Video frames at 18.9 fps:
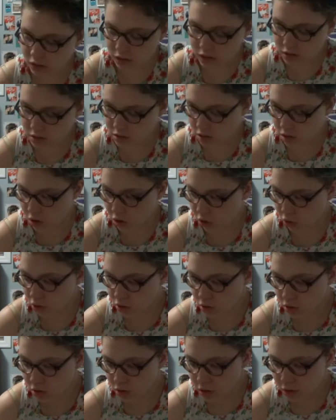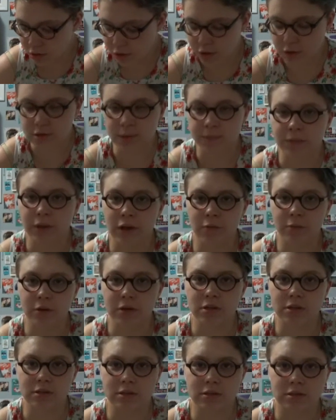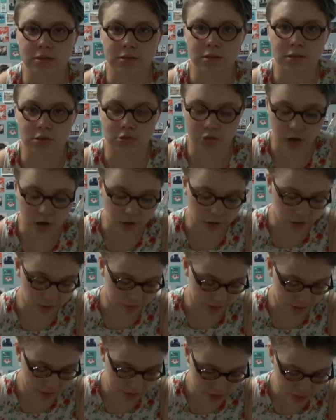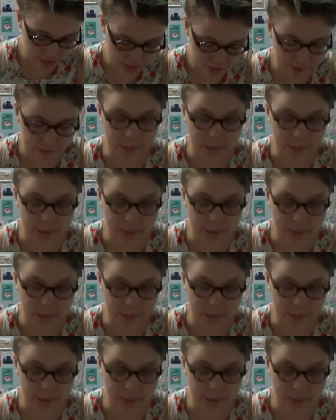And so it's something I've been struggling with